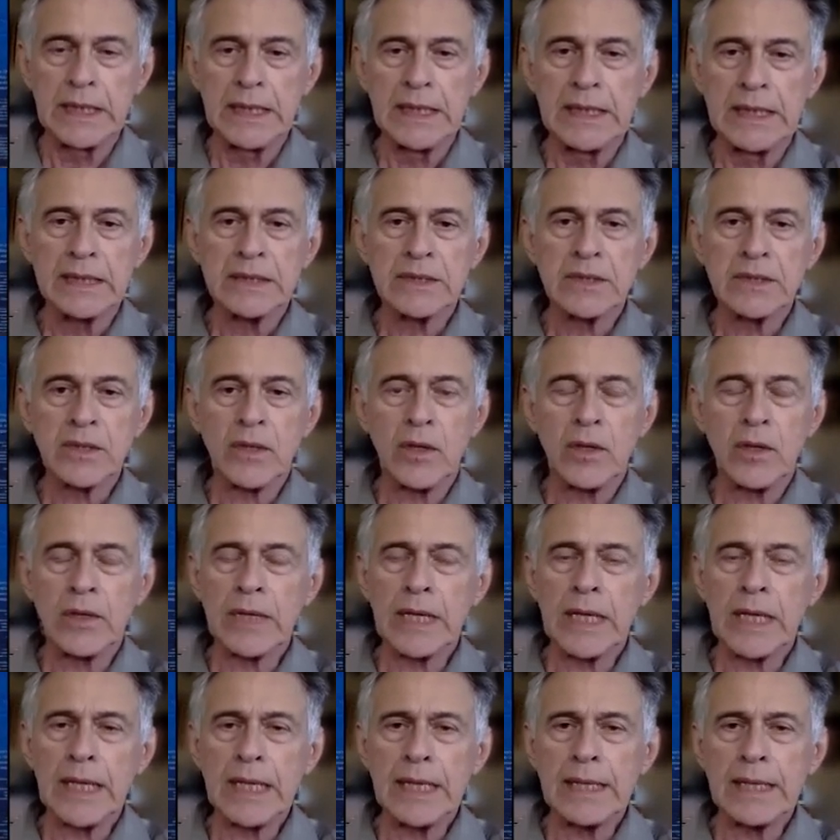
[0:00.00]
So
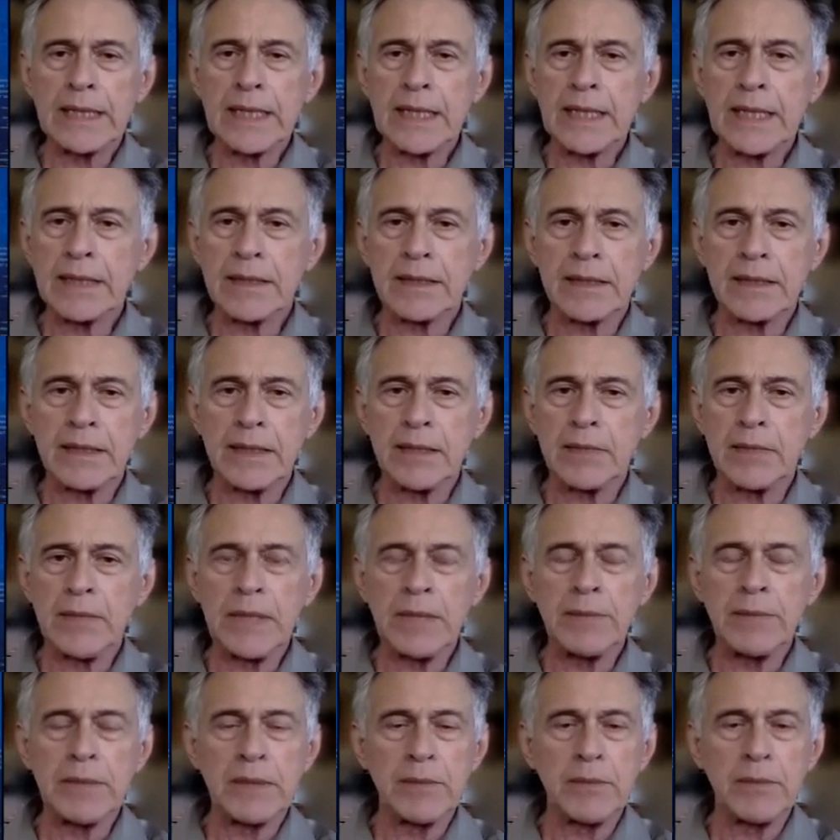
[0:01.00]
that there
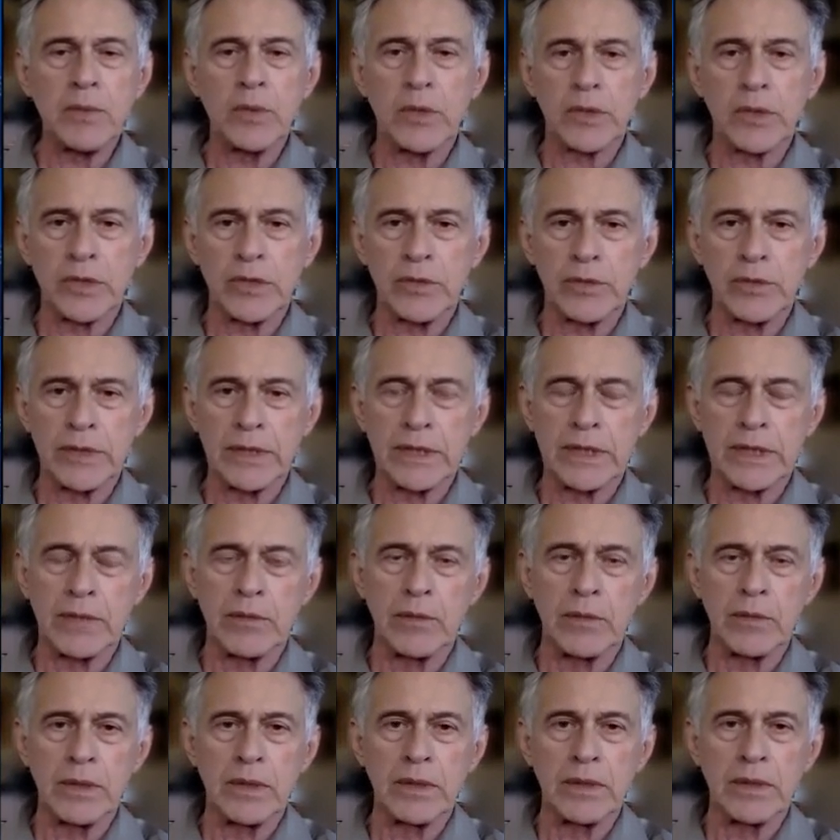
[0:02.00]
may be more to it
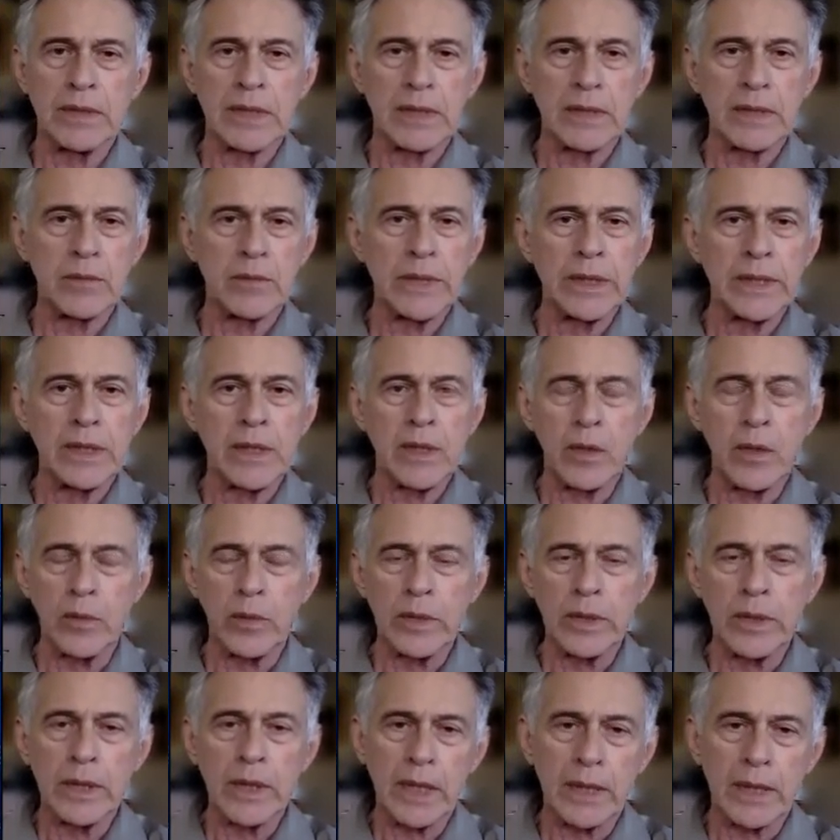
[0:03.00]
than we, than we know.
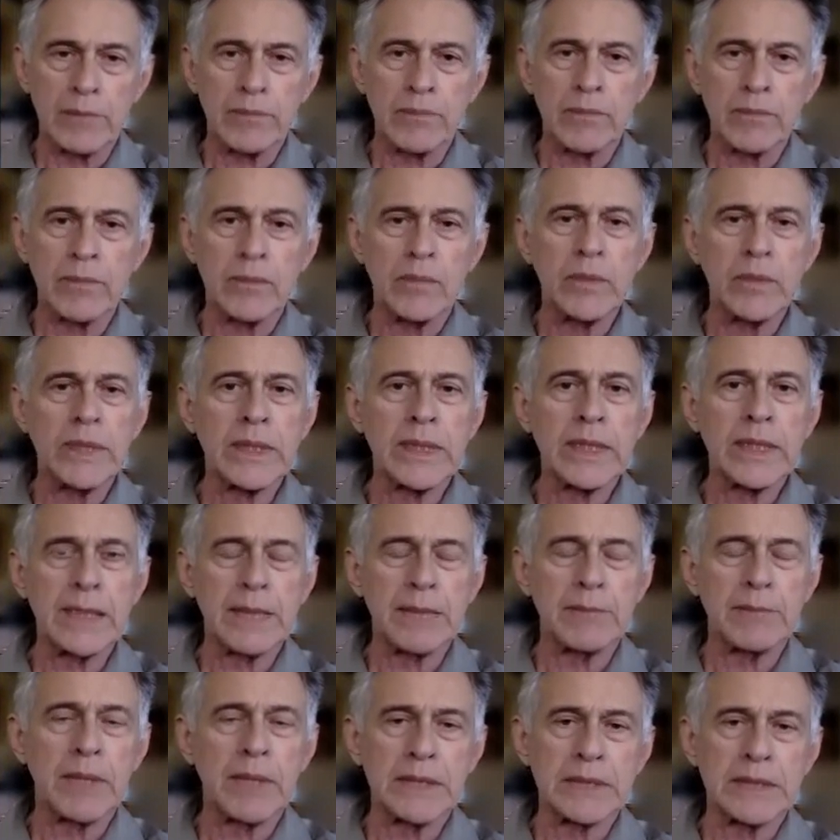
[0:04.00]
We're not we
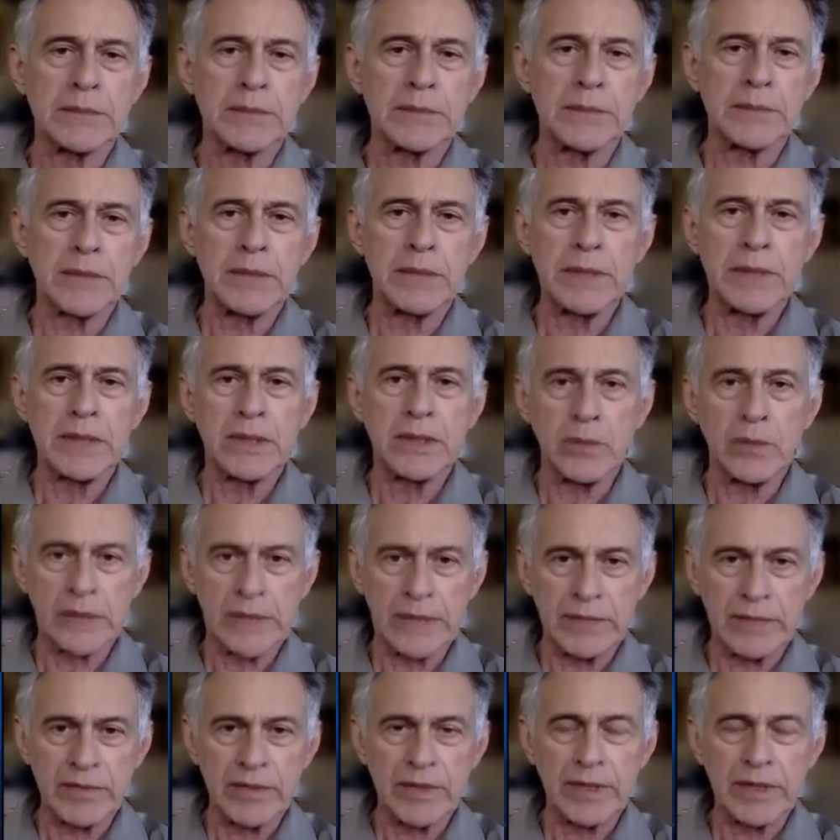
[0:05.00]
can't possibly be told
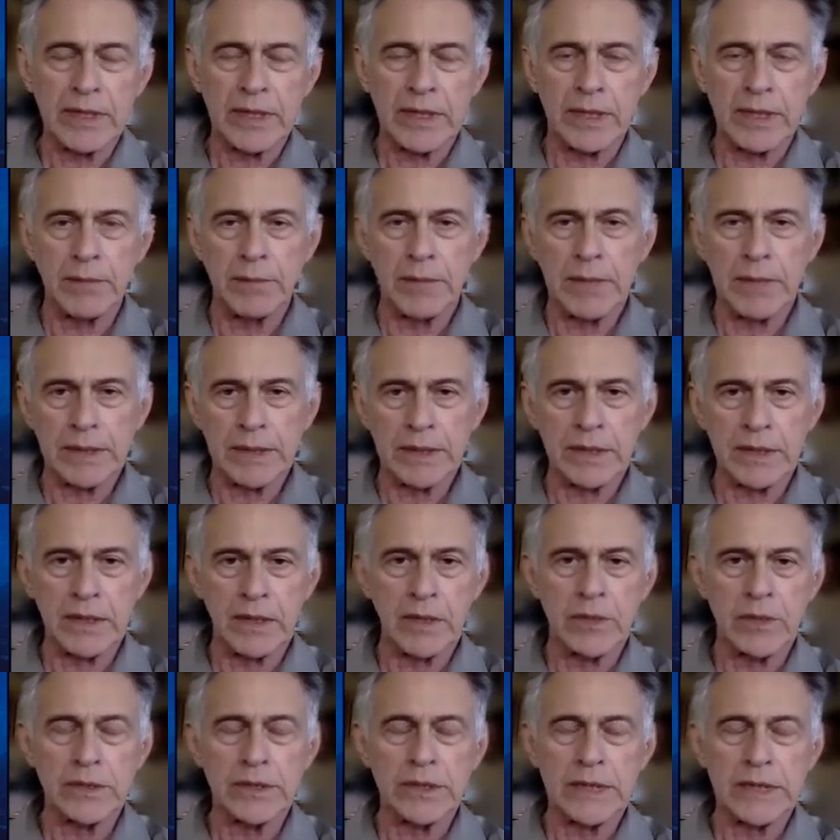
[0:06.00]
everything about the
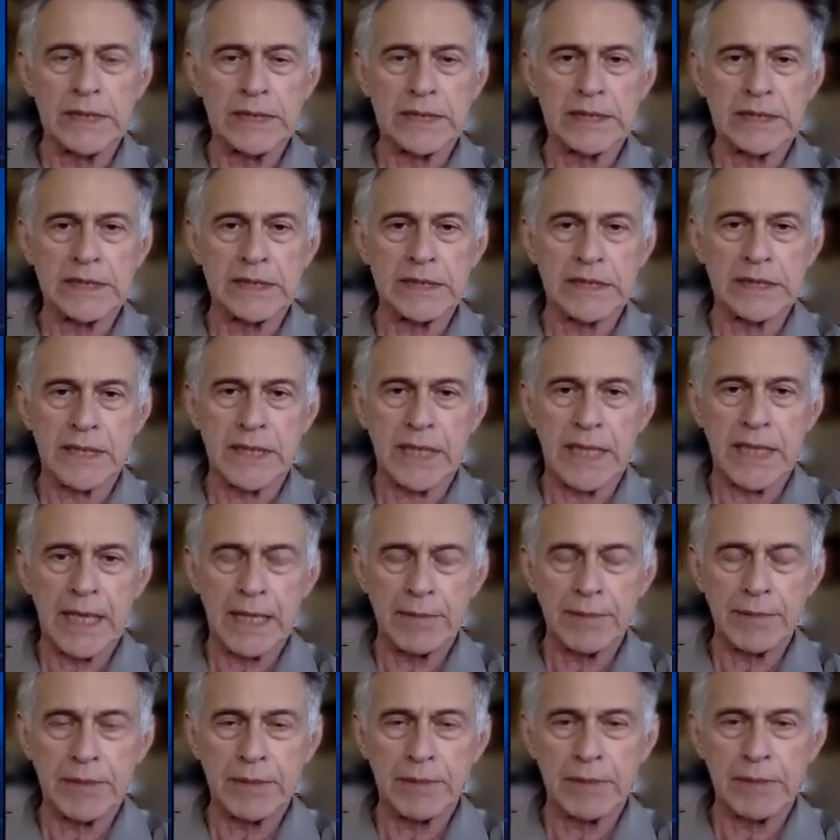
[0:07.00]
negotiations that are
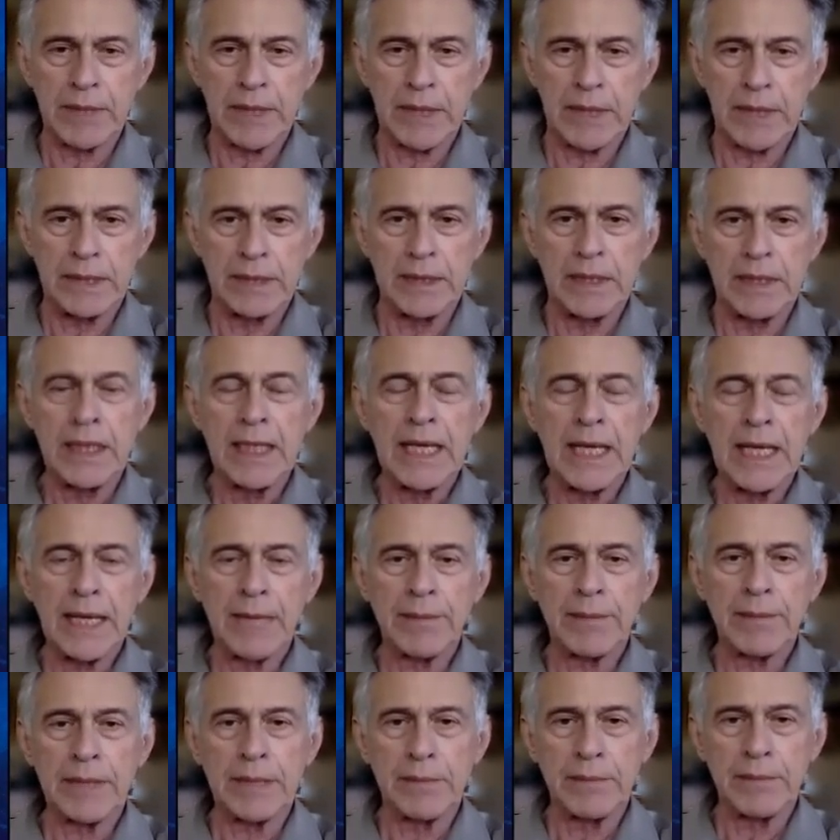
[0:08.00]
happening behind
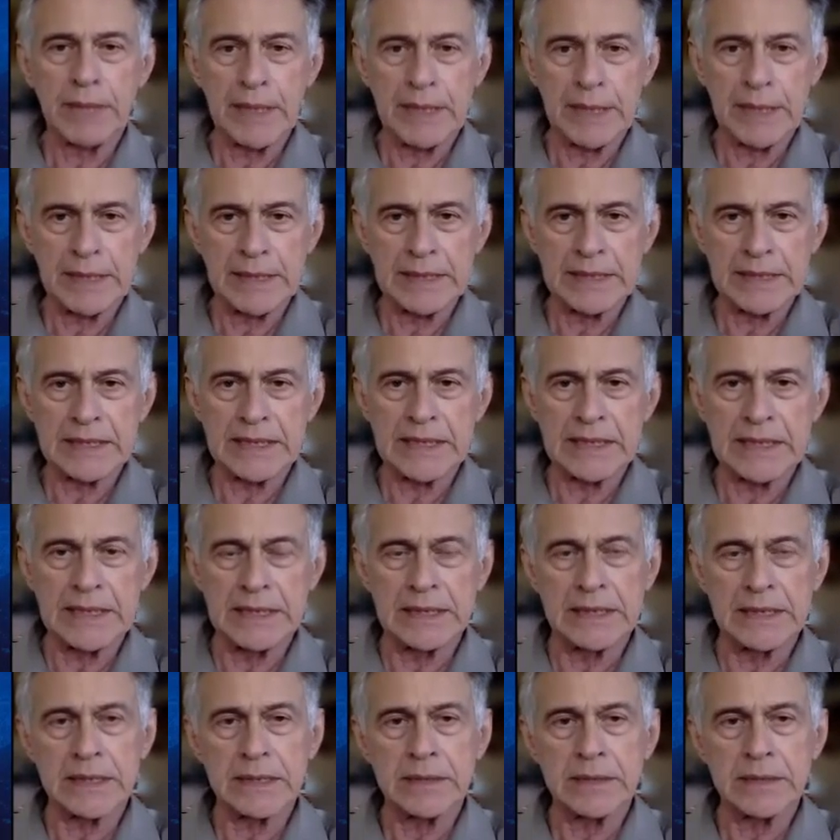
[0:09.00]
happening behind the scenes.